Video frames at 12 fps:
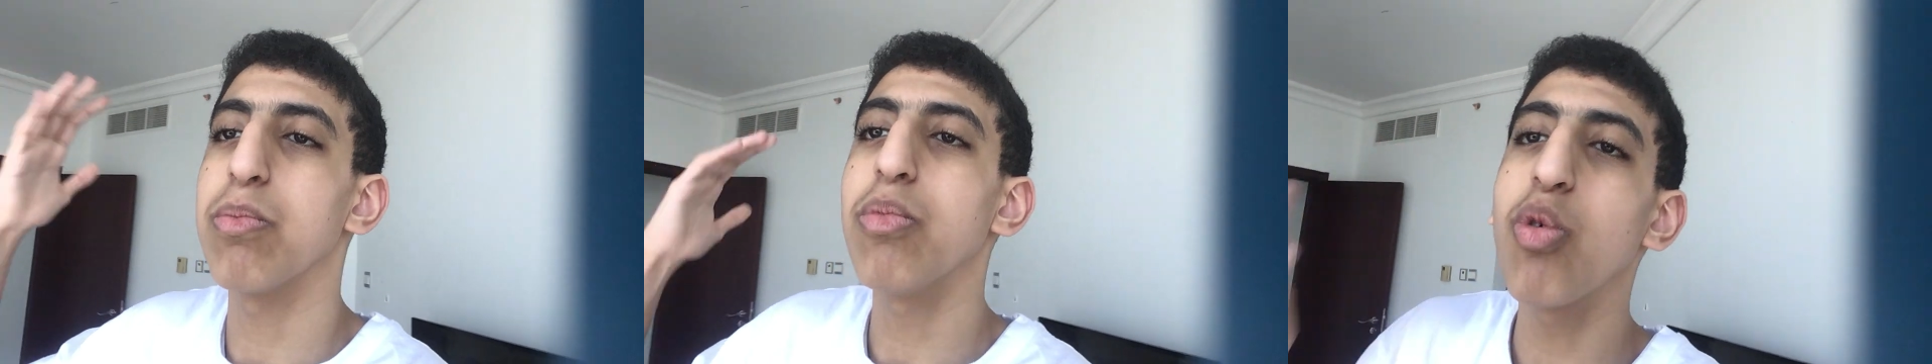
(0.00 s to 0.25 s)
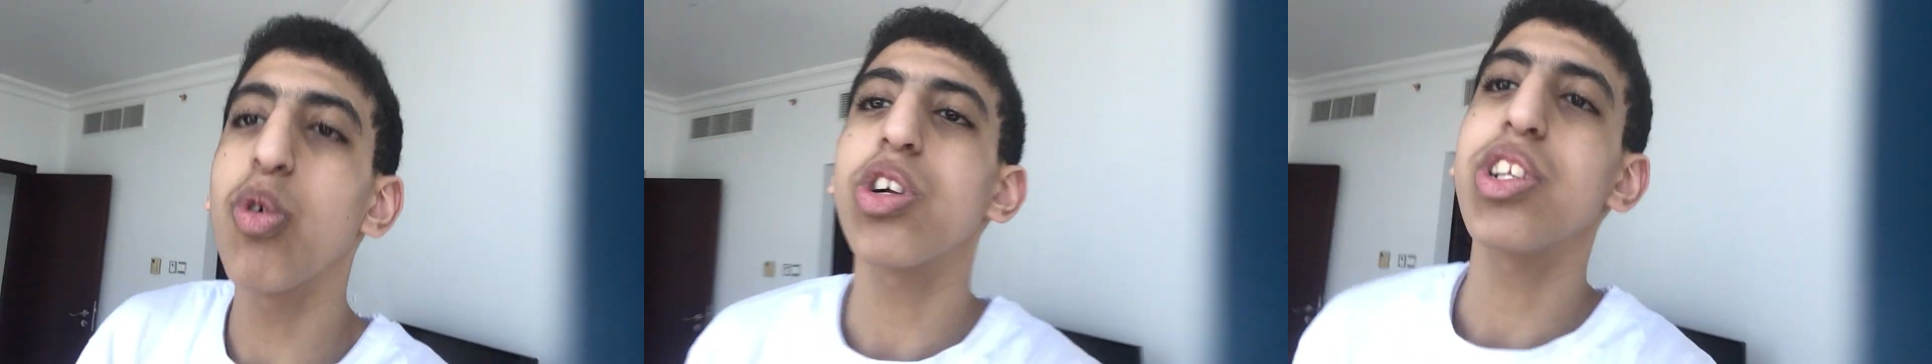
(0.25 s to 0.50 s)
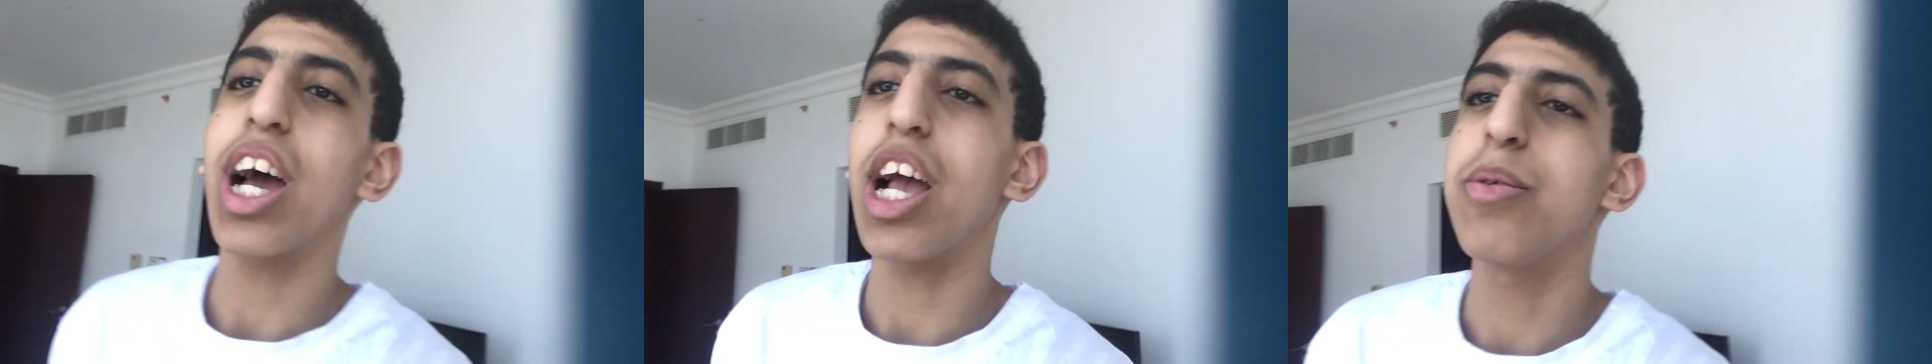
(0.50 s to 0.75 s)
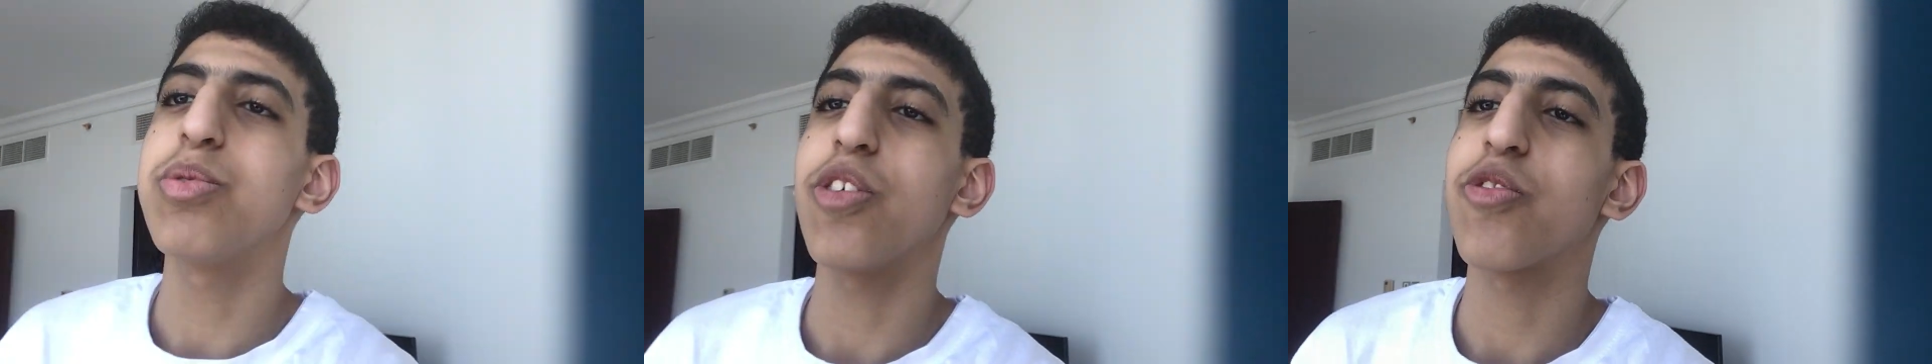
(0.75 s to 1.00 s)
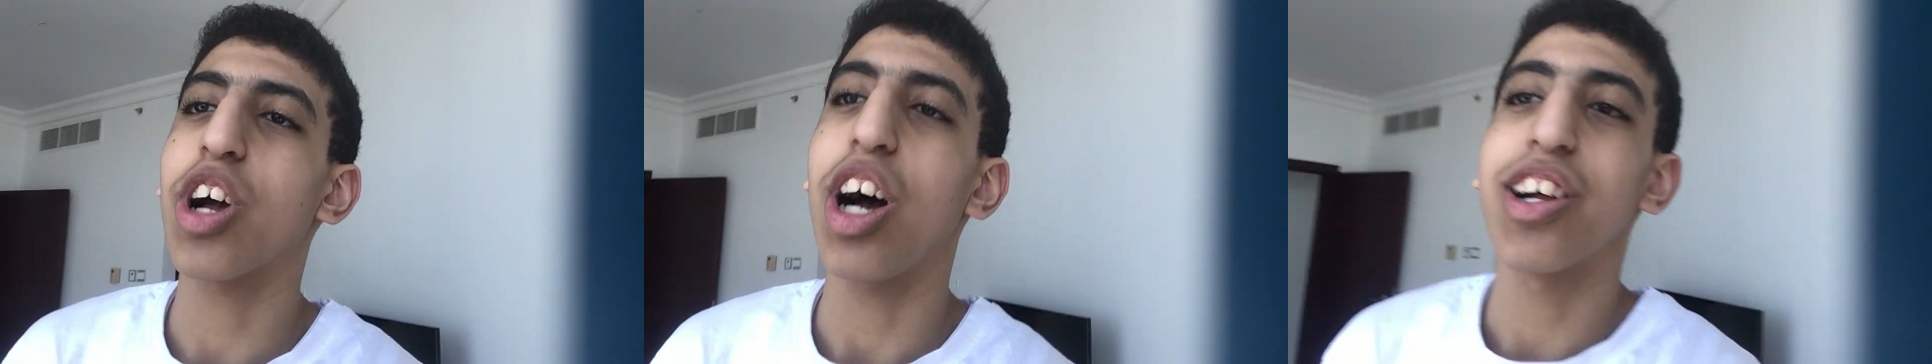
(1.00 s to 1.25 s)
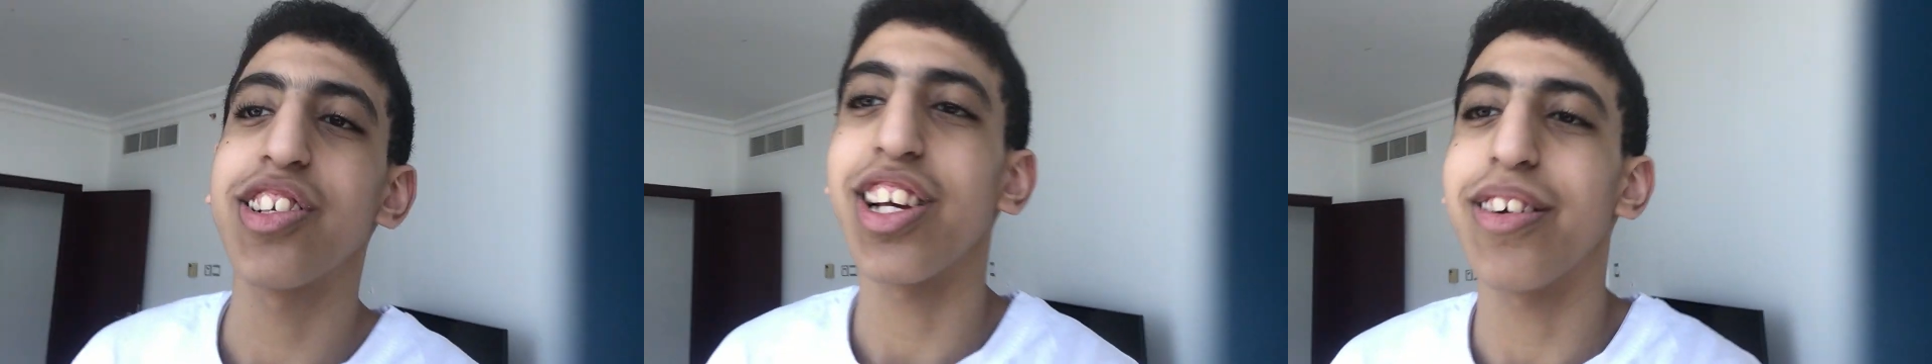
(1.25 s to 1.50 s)
more types of
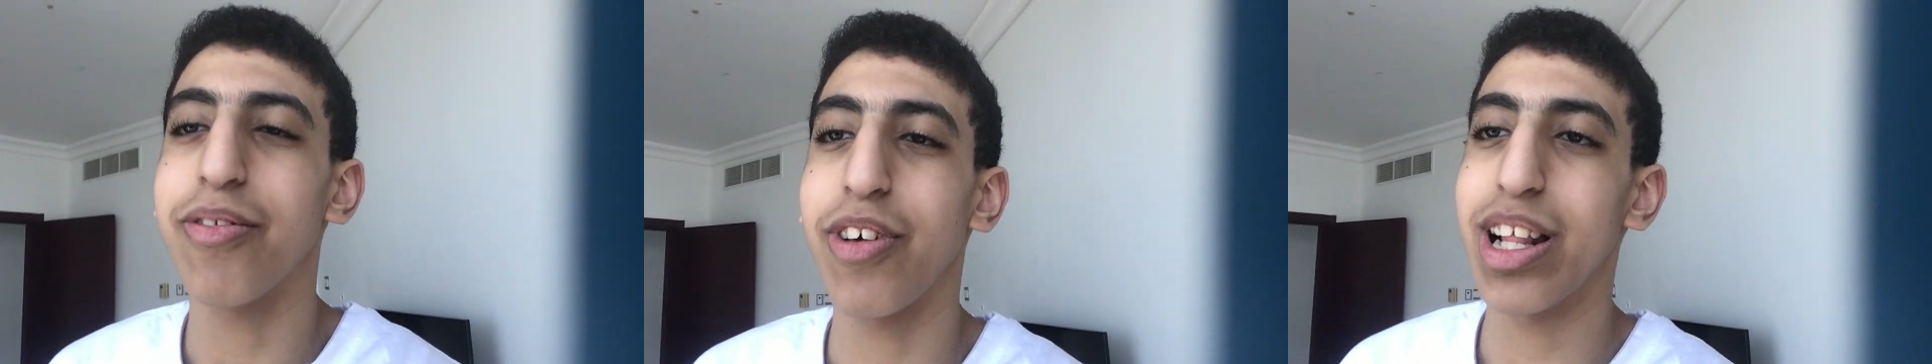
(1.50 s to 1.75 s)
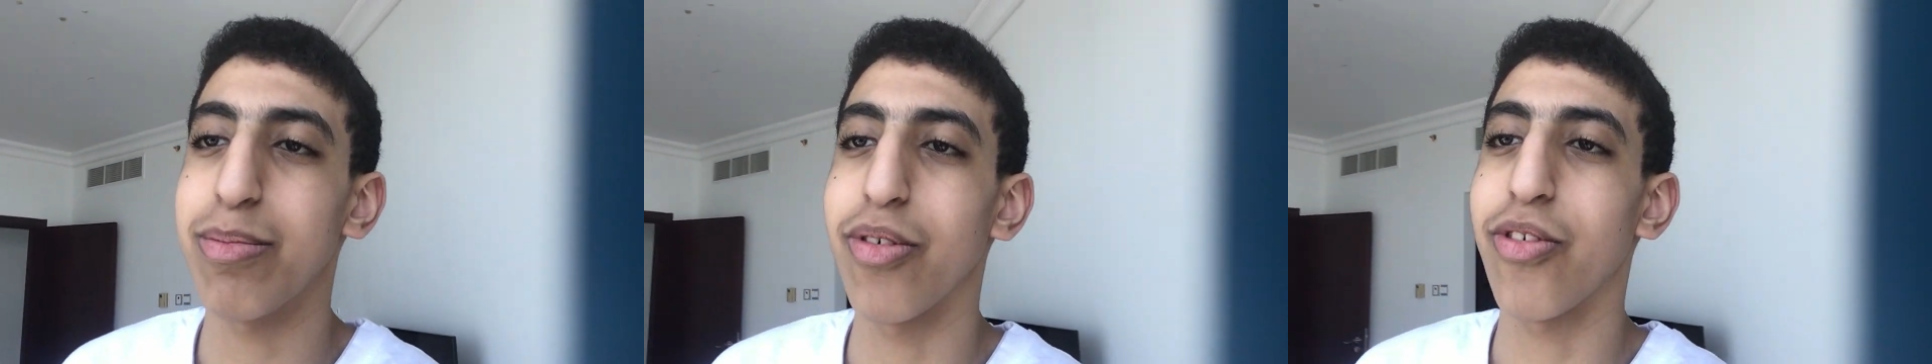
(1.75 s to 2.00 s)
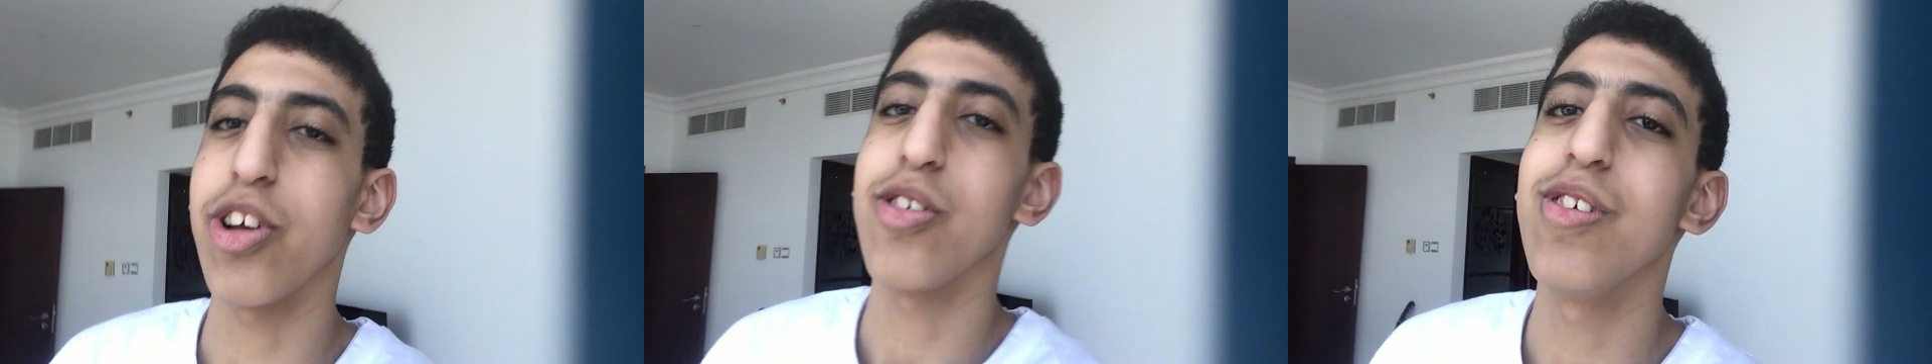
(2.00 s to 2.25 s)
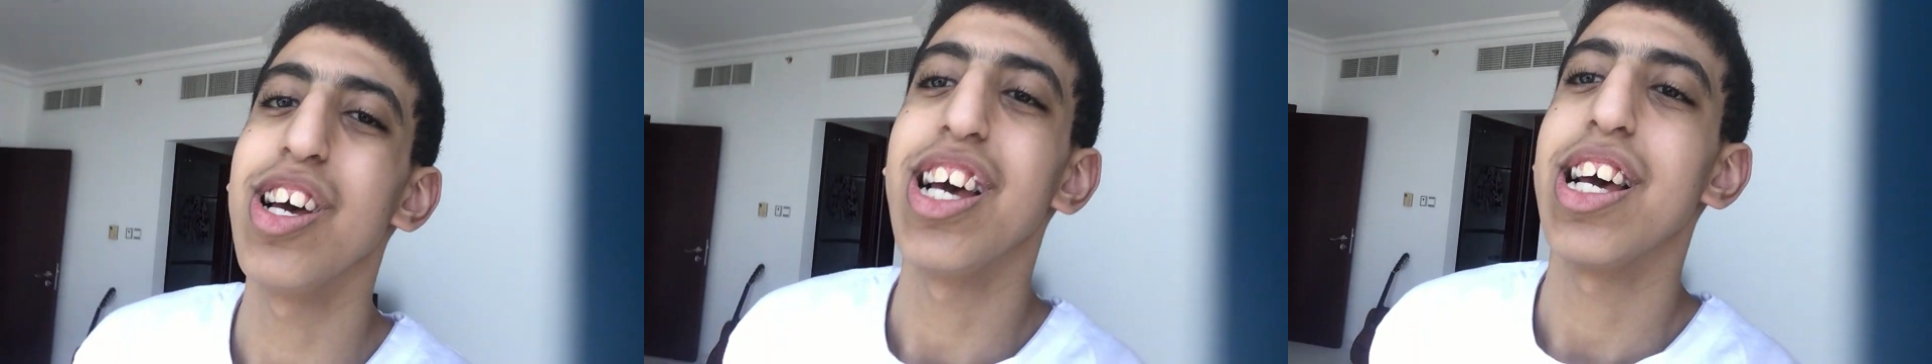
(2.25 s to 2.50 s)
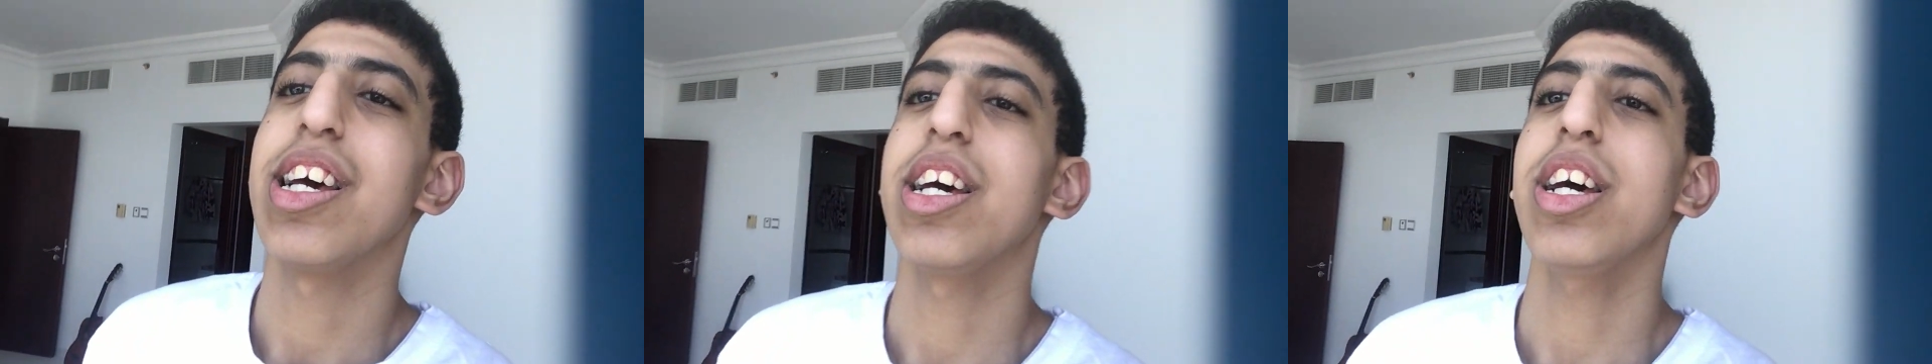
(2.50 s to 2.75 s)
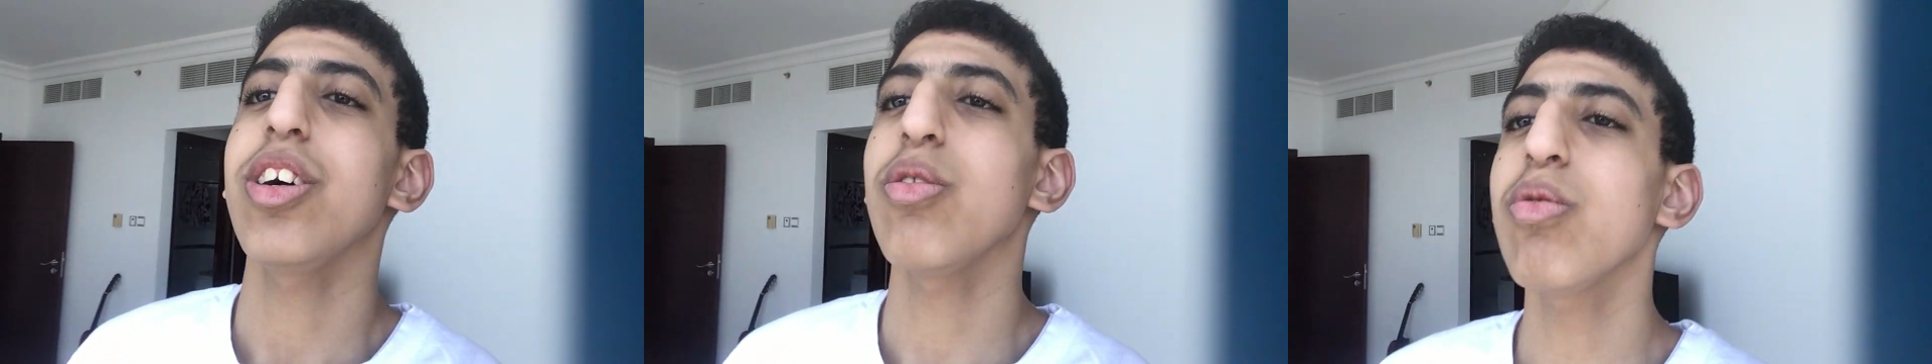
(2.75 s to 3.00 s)
content available for you,
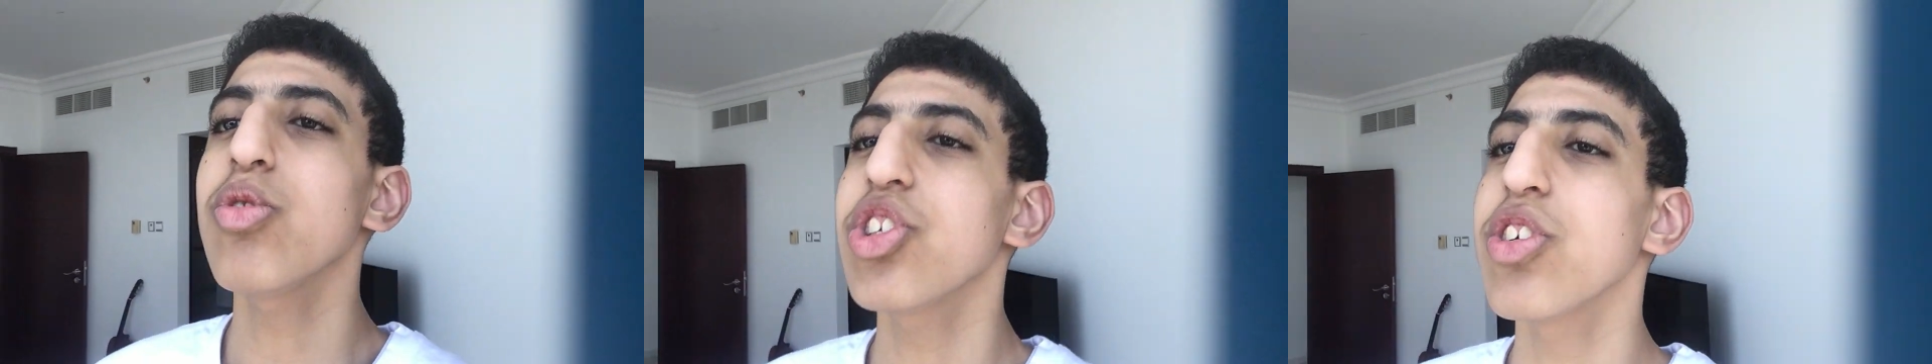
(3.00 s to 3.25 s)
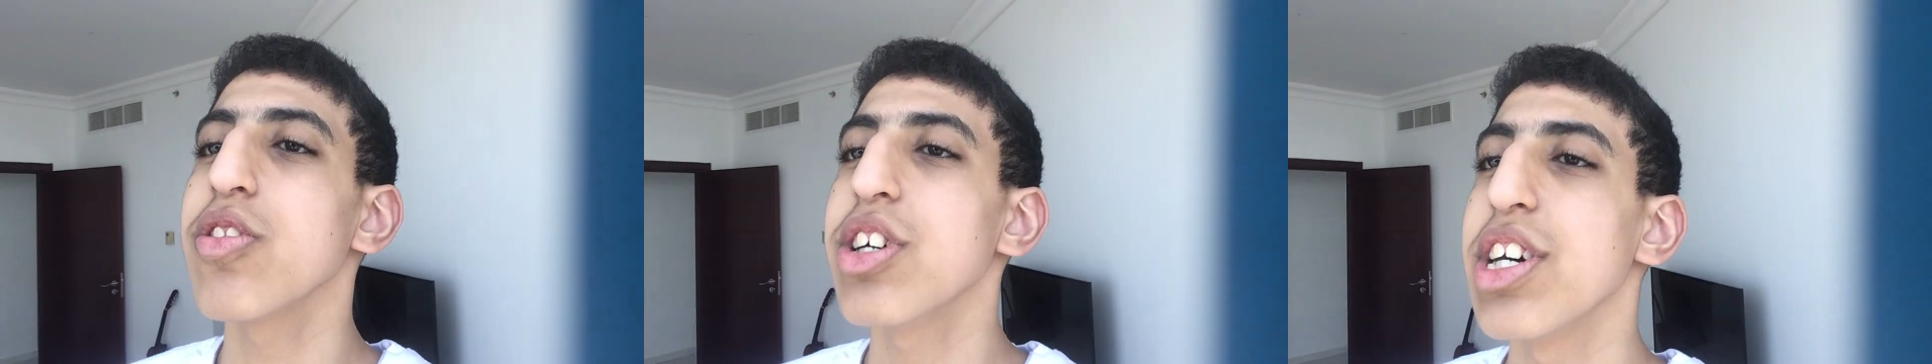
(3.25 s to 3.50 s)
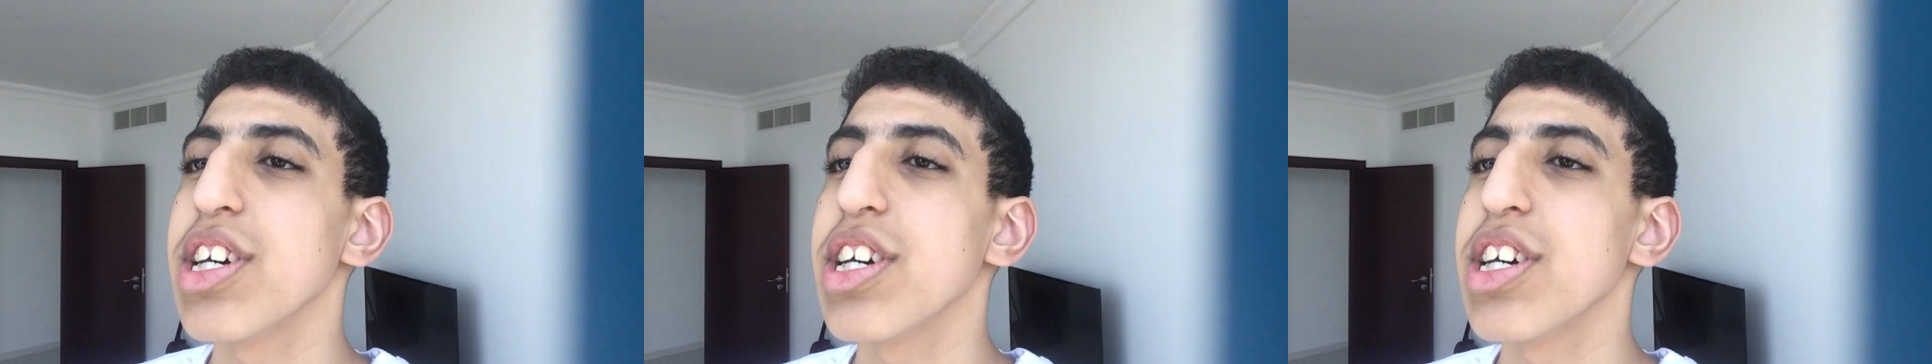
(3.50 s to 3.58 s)
and also